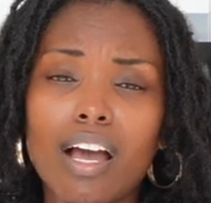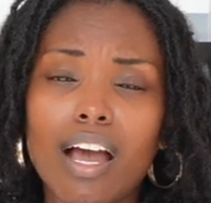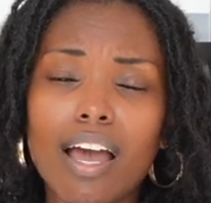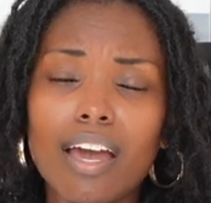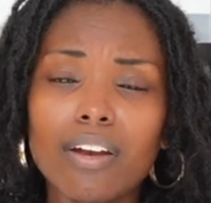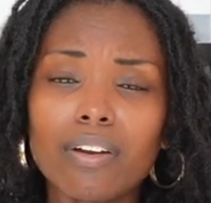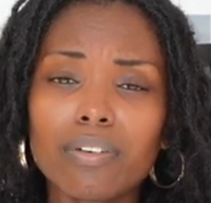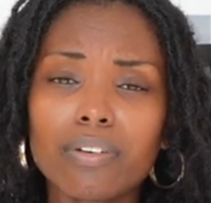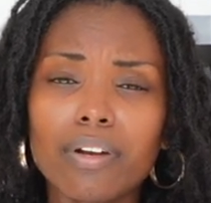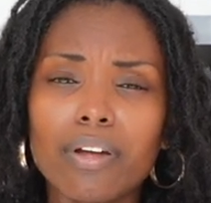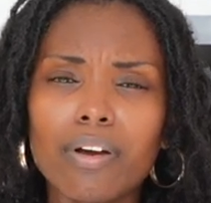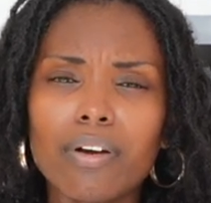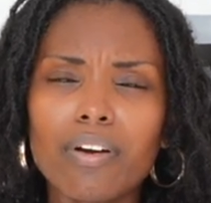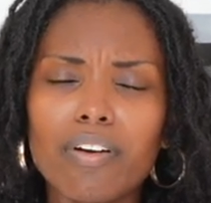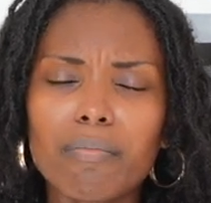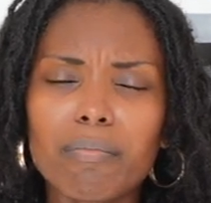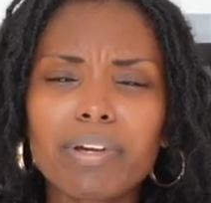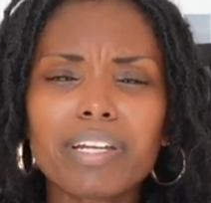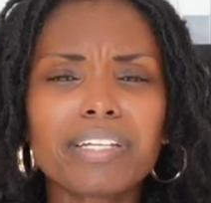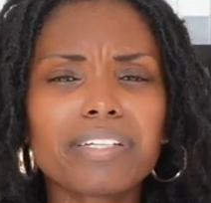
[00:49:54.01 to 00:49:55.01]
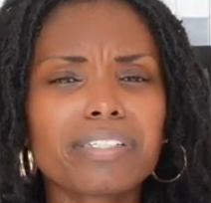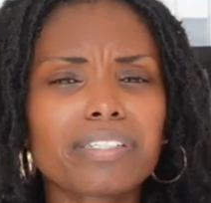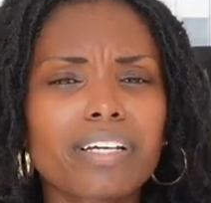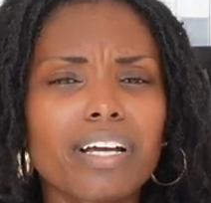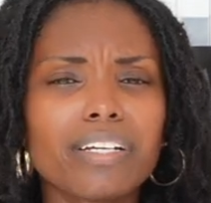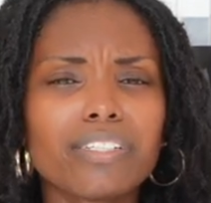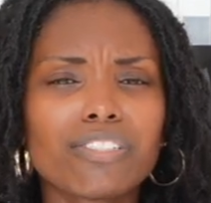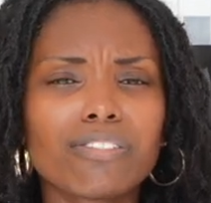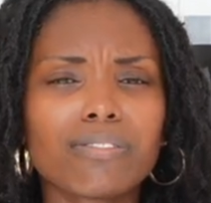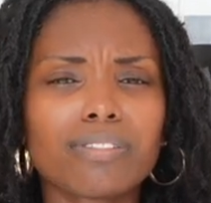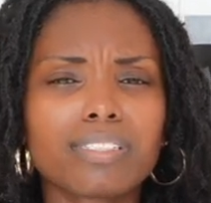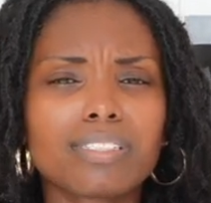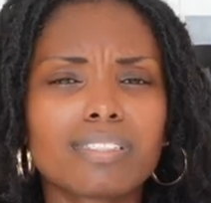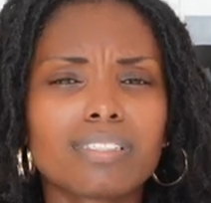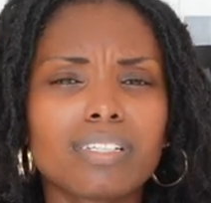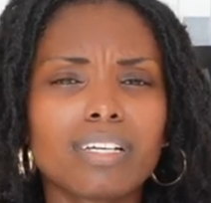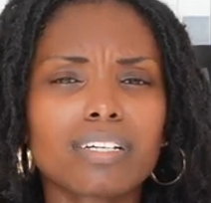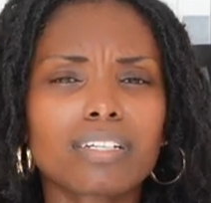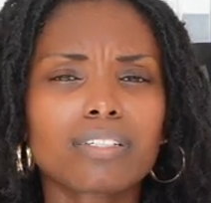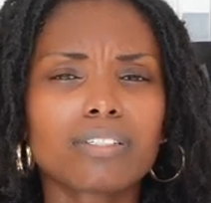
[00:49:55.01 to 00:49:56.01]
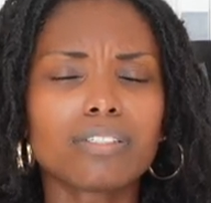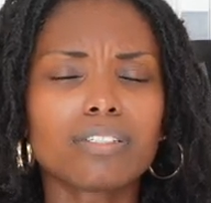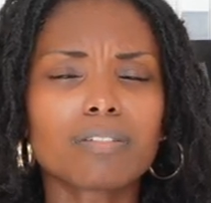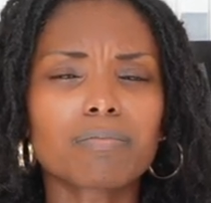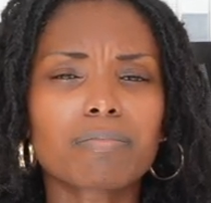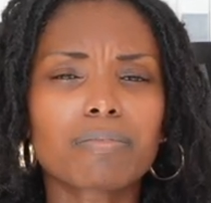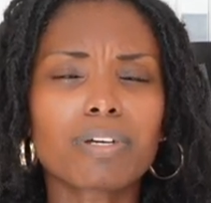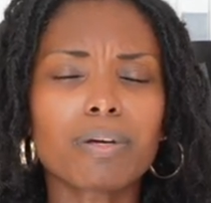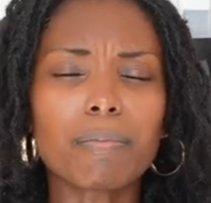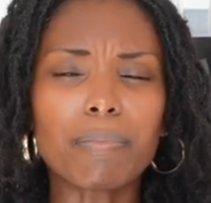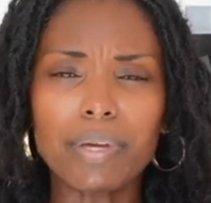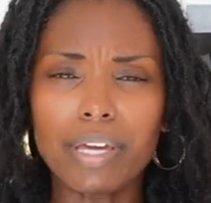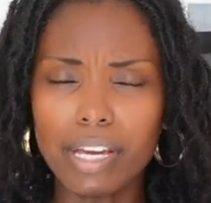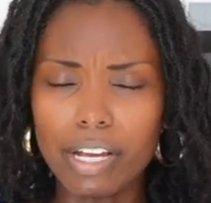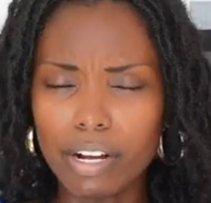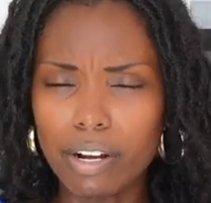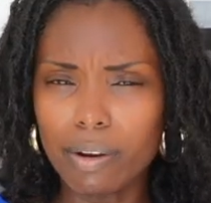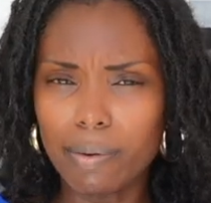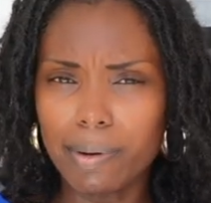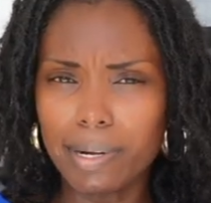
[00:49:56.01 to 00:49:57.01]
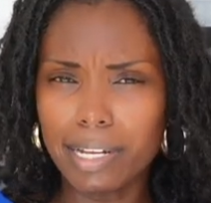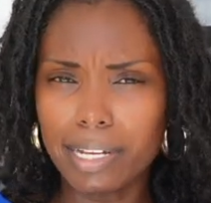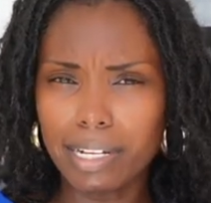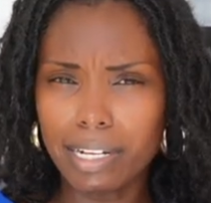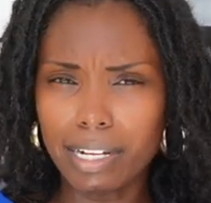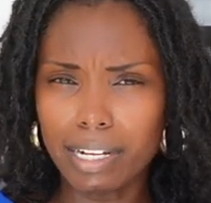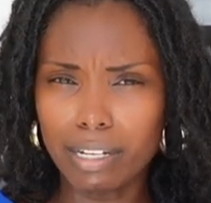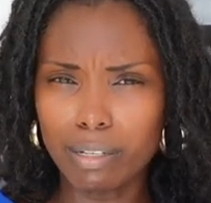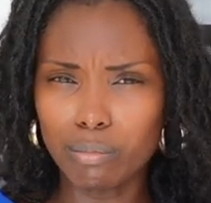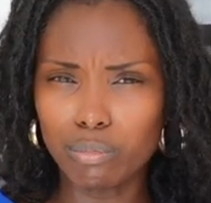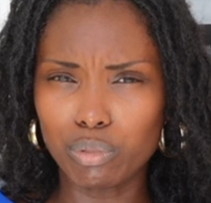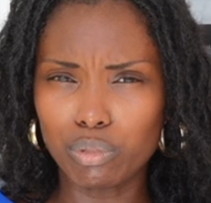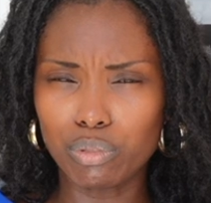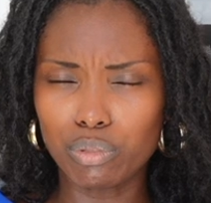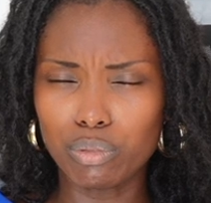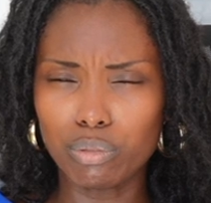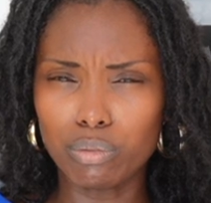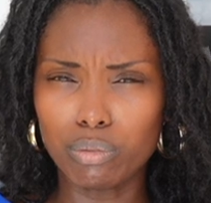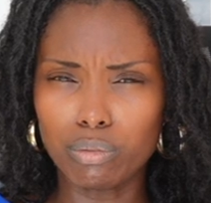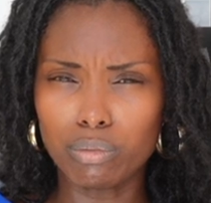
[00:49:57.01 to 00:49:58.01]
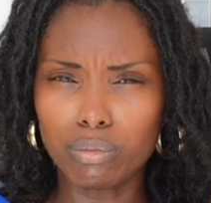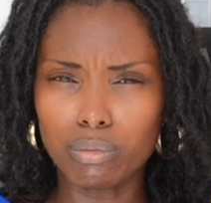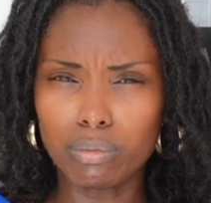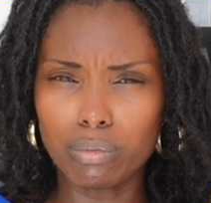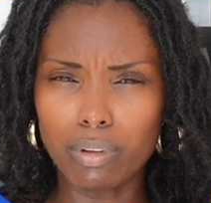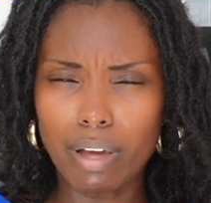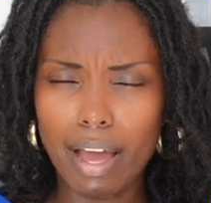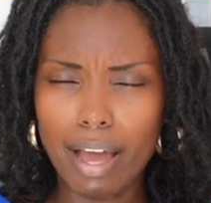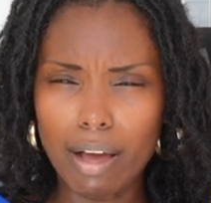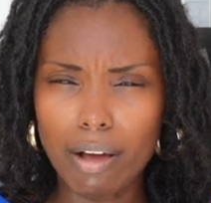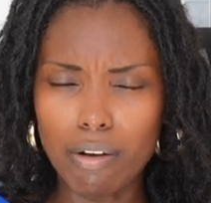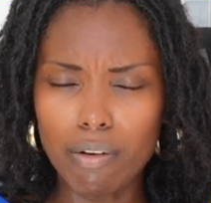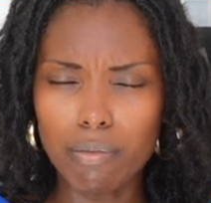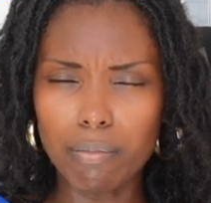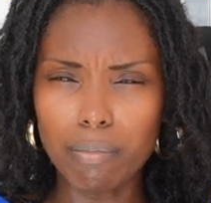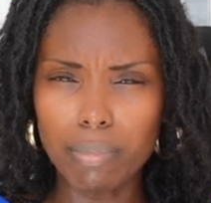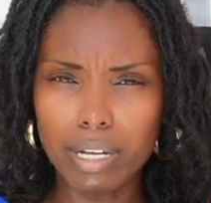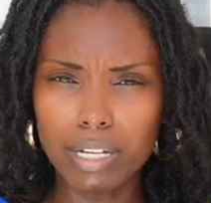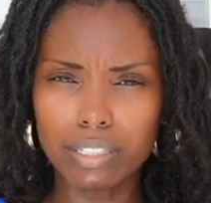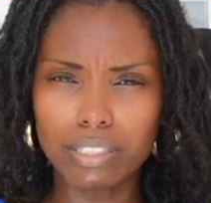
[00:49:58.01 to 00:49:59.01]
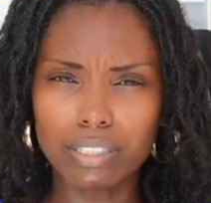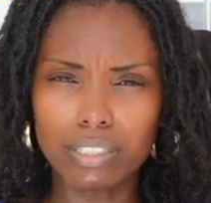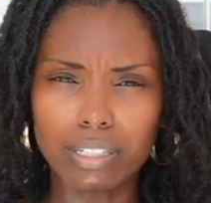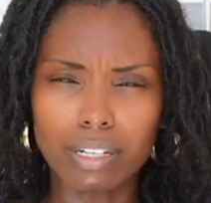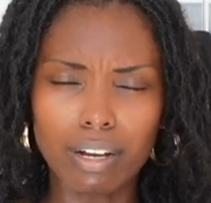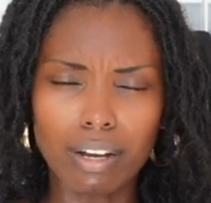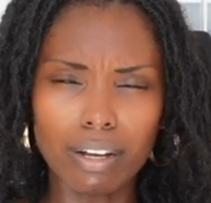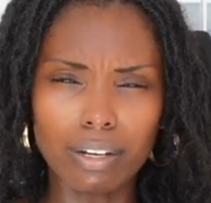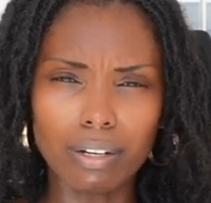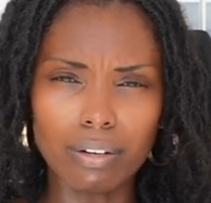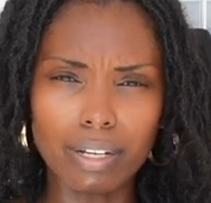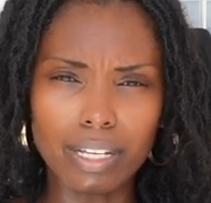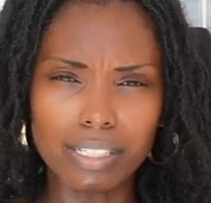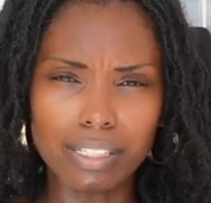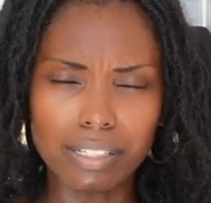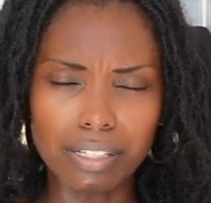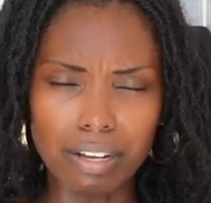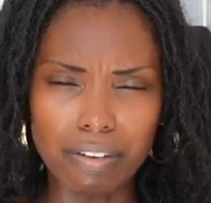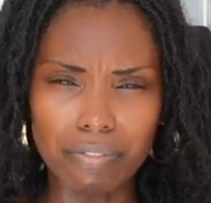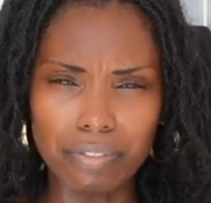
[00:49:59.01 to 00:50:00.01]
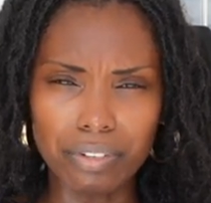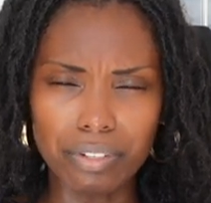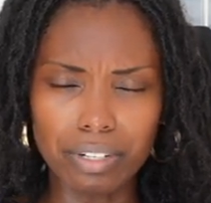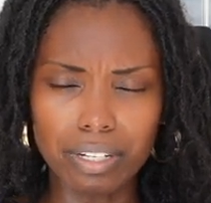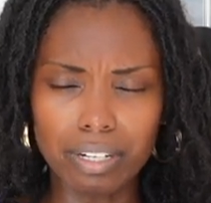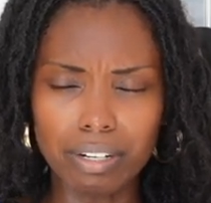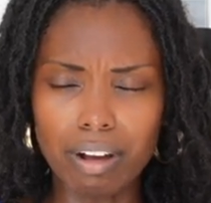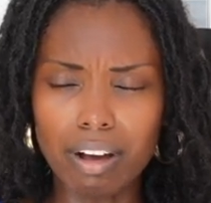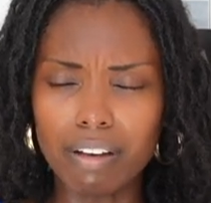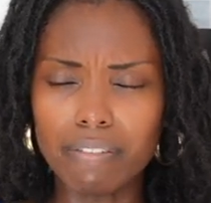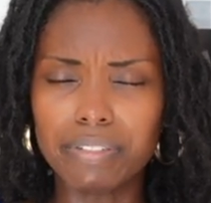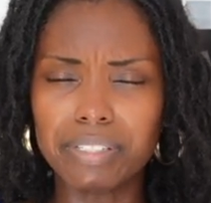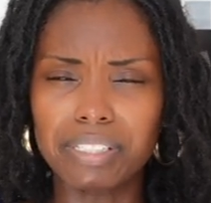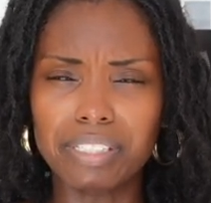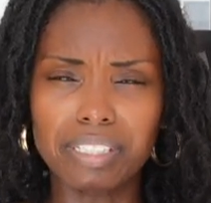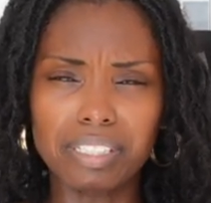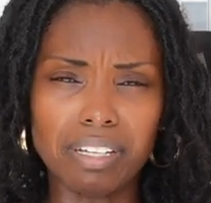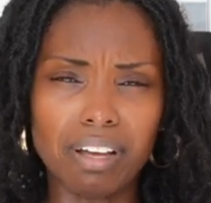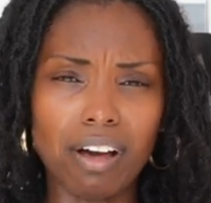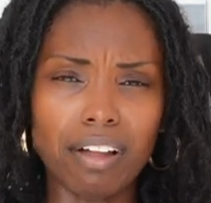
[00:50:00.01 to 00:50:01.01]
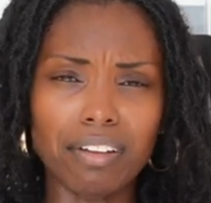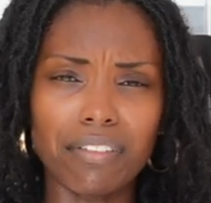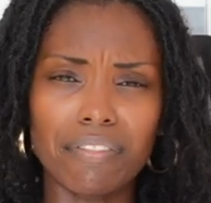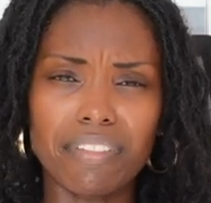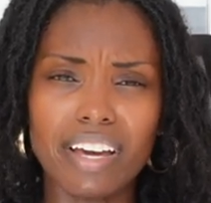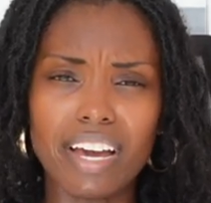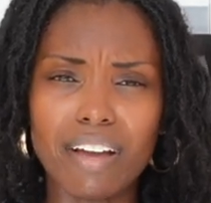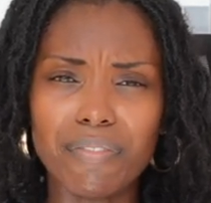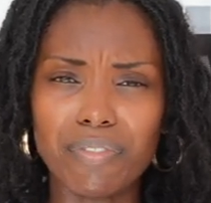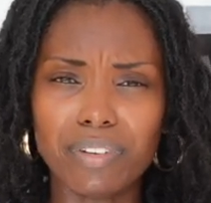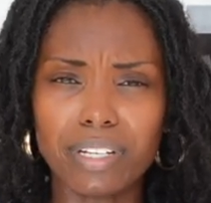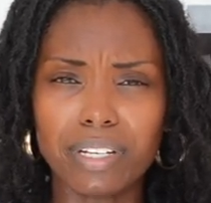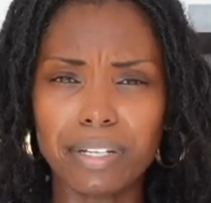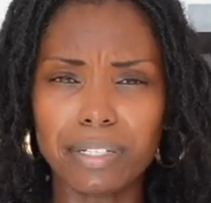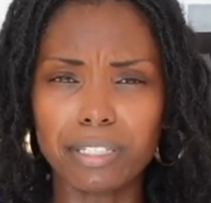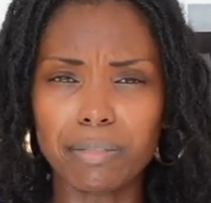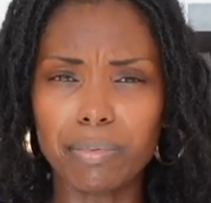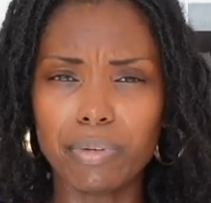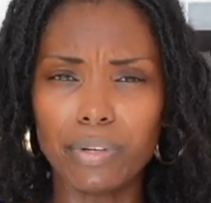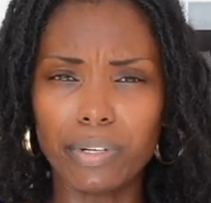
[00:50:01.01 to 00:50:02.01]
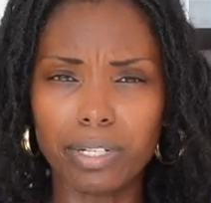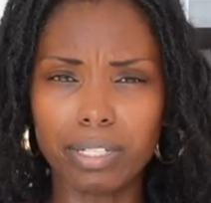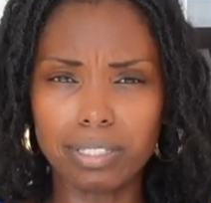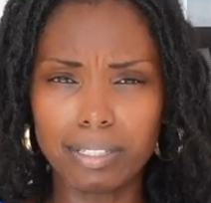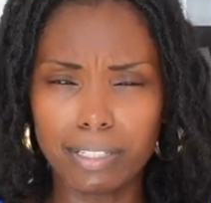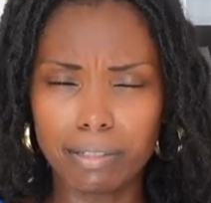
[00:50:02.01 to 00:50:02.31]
I don't know of many countries that could compare when it comes to how much the Congo has suffered. And obviously, all of the African experience